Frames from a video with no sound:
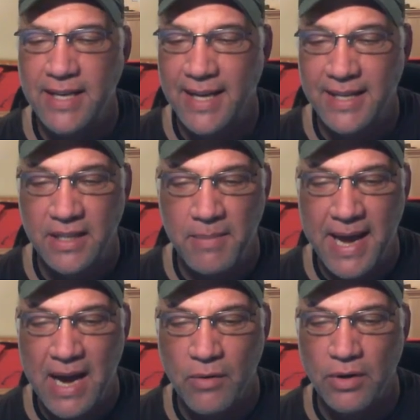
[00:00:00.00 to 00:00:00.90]
He has the
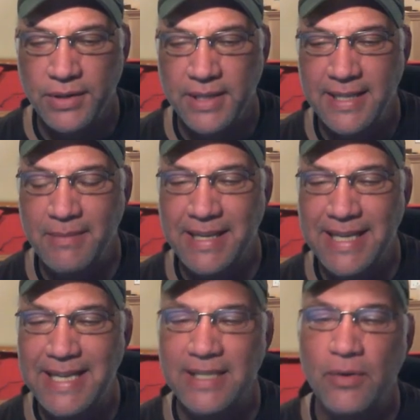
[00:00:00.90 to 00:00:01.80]
power on the team, and
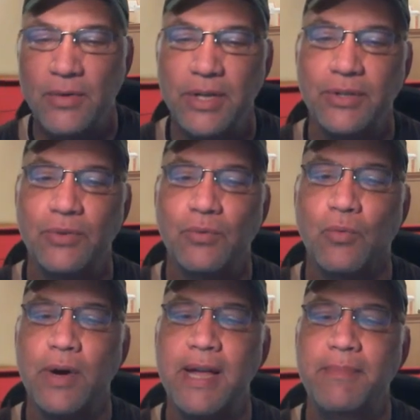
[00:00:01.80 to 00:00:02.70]
he is going to
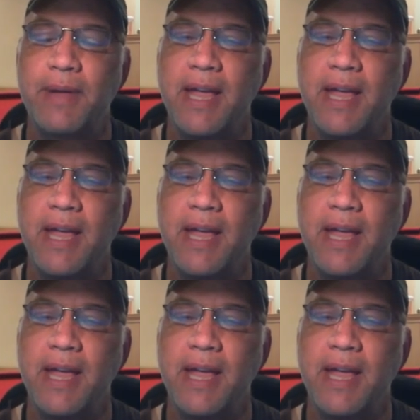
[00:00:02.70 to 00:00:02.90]
rip